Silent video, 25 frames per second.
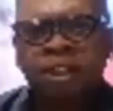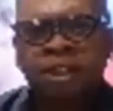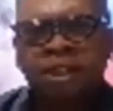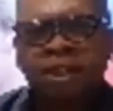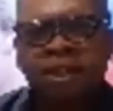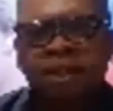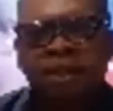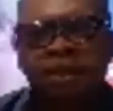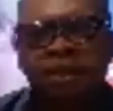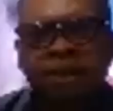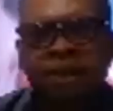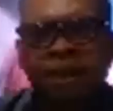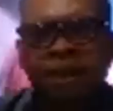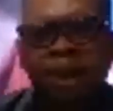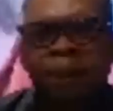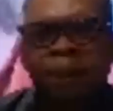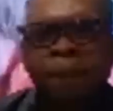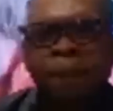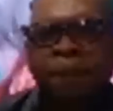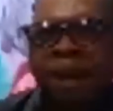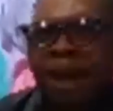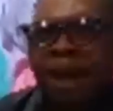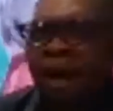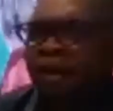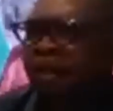Na papa
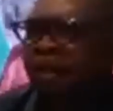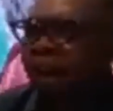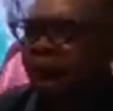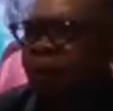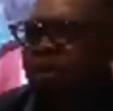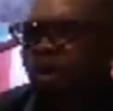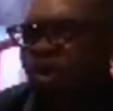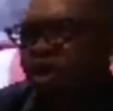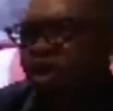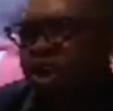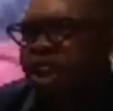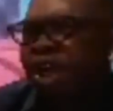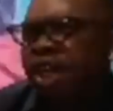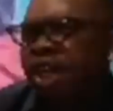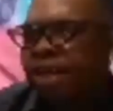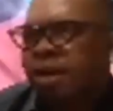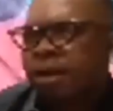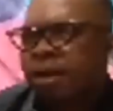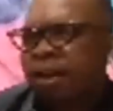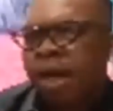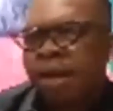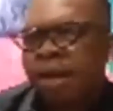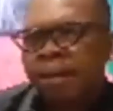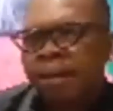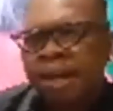ya krabuni,
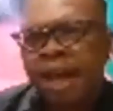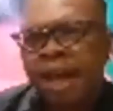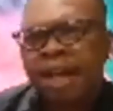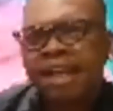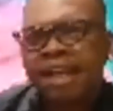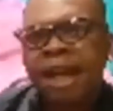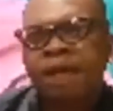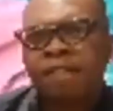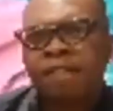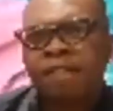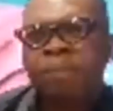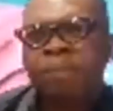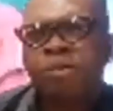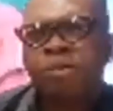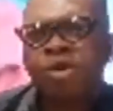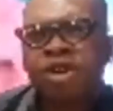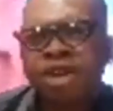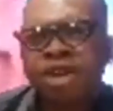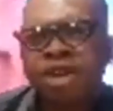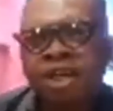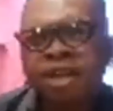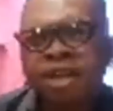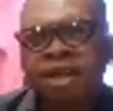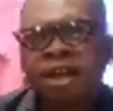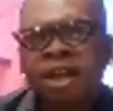girl ya
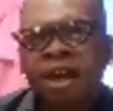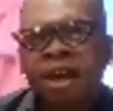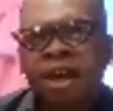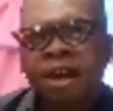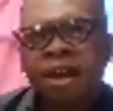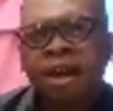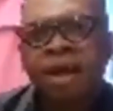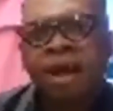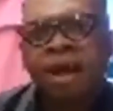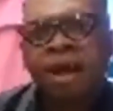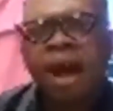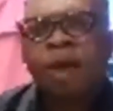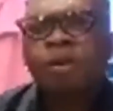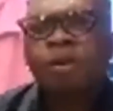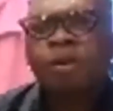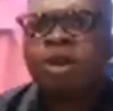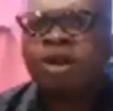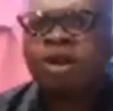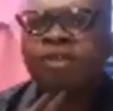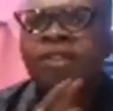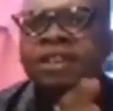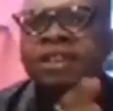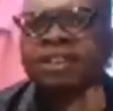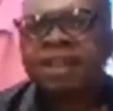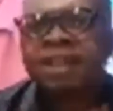krabuni, akodi
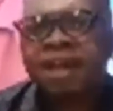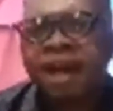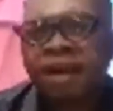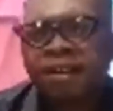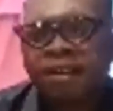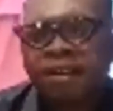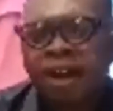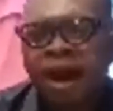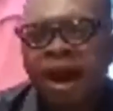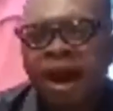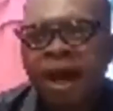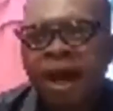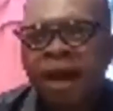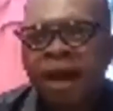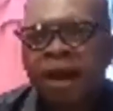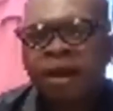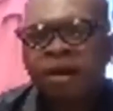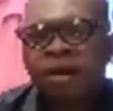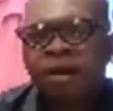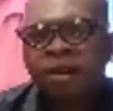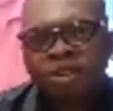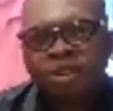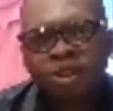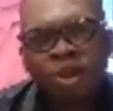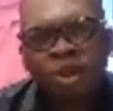kwa take akra.
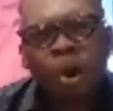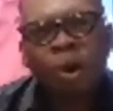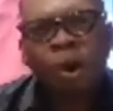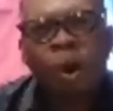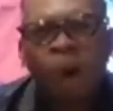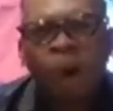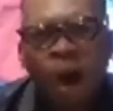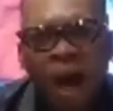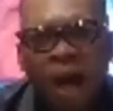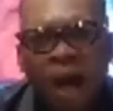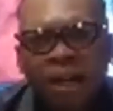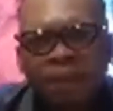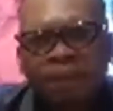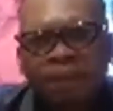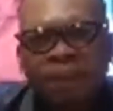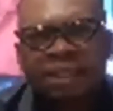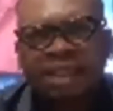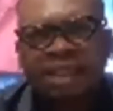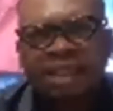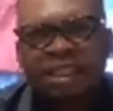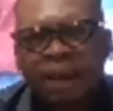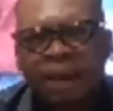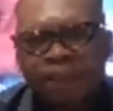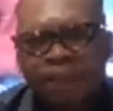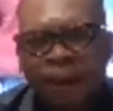O ti o wa na message
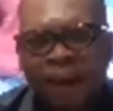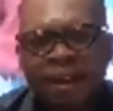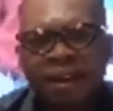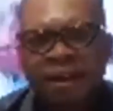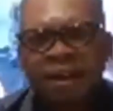aba.